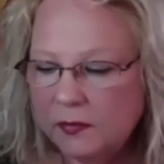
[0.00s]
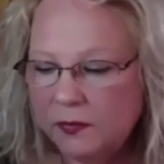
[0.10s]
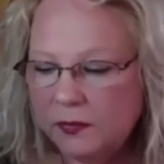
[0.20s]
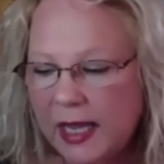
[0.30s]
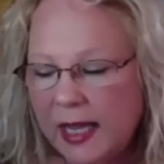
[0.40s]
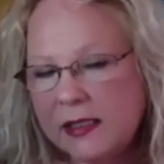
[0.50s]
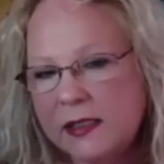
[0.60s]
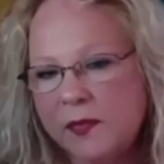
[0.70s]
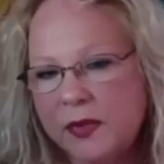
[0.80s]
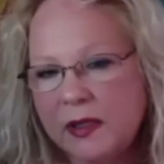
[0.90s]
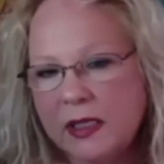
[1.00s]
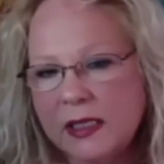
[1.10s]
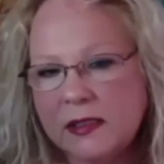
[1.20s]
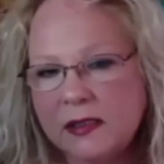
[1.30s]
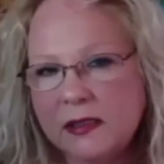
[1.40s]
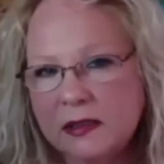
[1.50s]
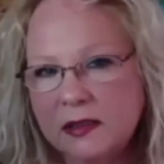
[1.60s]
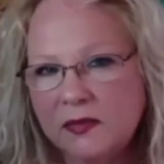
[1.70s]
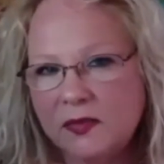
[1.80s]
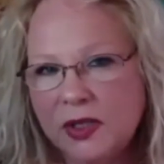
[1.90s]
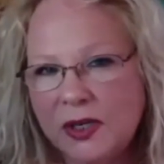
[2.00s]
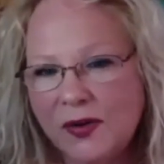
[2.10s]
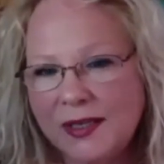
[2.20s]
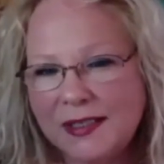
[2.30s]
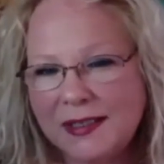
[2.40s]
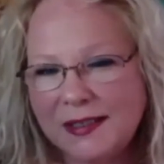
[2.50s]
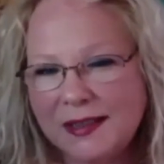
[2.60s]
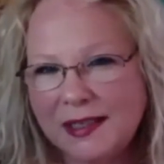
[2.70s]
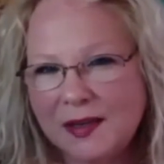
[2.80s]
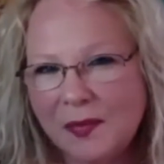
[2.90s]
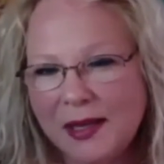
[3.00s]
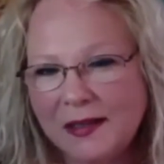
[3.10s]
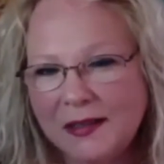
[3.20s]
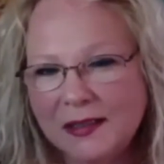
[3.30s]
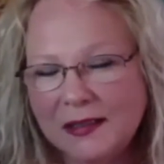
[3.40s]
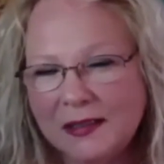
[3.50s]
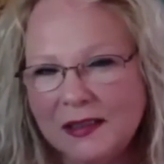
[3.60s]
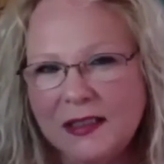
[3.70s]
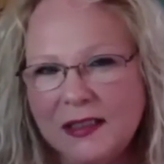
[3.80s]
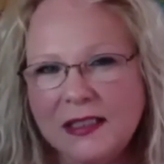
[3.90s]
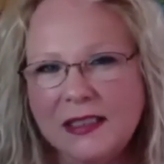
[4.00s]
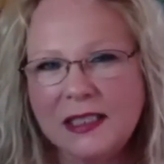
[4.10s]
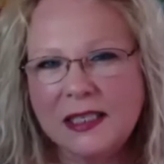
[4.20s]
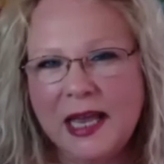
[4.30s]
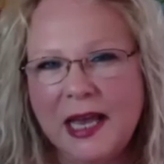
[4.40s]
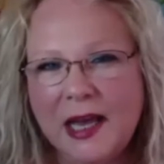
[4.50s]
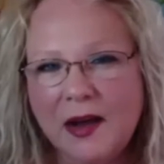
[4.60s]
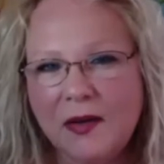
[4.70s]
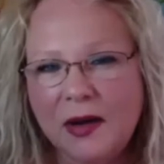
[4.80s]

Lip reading: that's something that's interesting to think about, to see how